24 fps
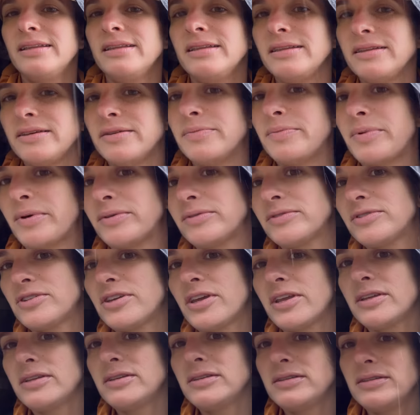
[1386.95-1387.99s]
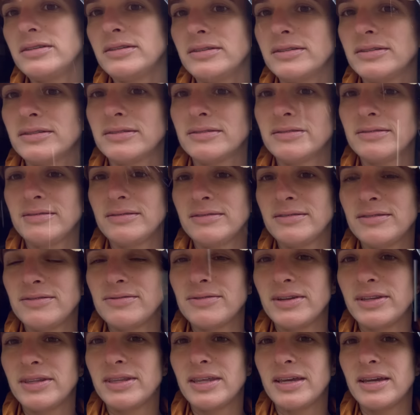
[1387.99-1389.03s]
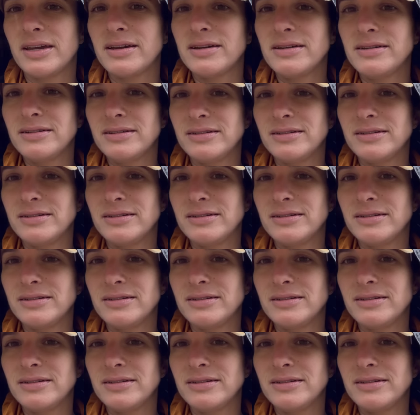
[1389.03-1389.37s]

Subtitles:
The boat shuttle, it's right there.